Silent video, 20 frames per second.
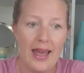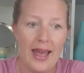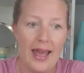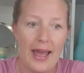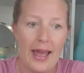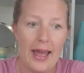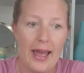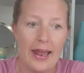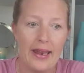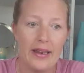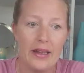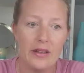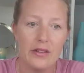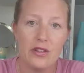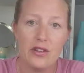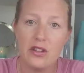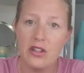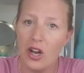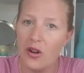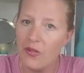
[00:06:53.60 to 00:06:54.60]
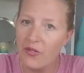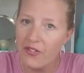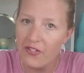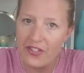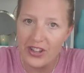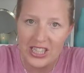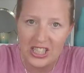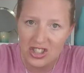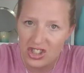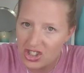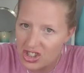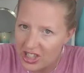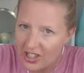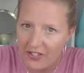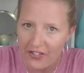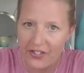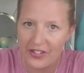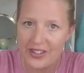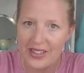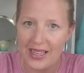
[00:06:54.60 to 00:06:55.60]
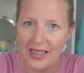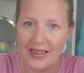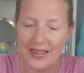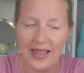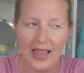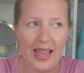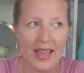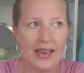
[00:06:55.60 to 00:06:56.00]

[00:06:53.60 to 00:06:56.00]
And something shifted.